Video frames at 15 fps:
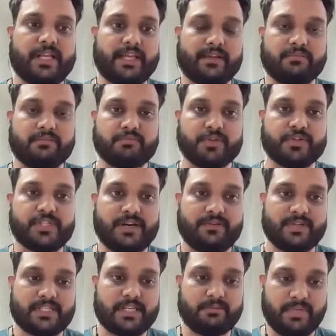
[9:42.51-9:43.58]
like more
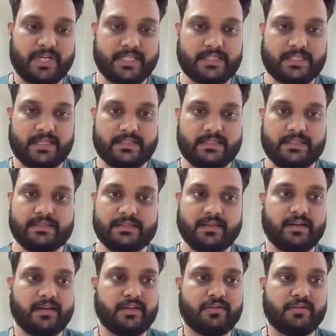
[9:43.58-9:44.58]
JavaScript and CSS,